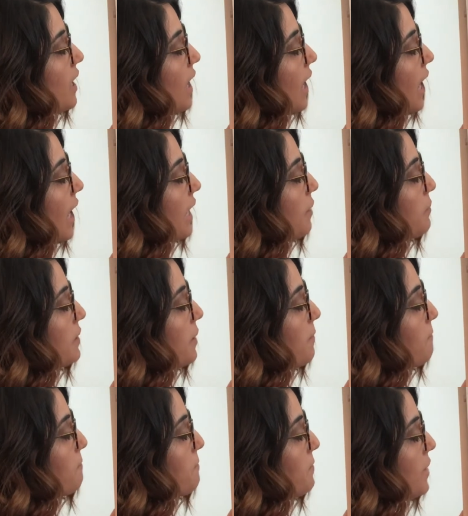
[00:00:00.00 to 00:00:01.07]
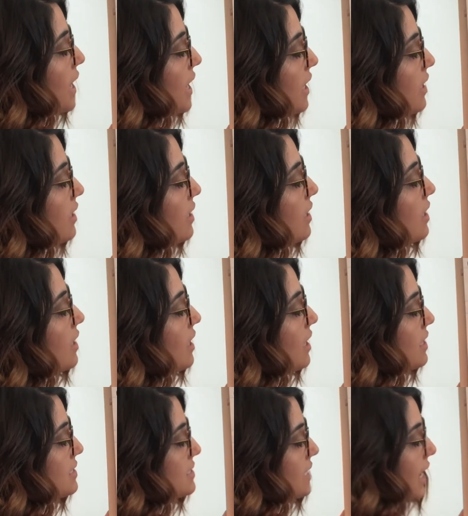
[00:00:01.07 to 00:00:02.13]
and I'm gonna make
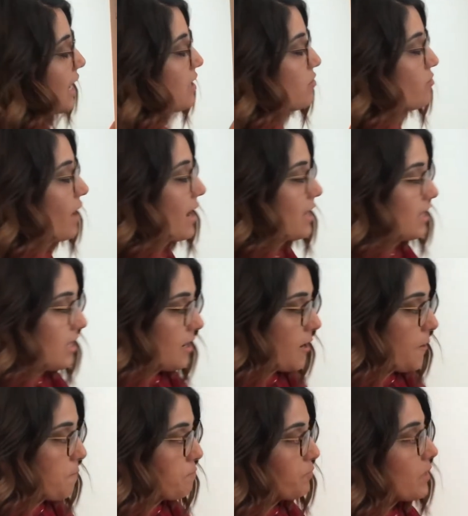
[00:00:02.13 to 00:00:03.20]
a 10 right here.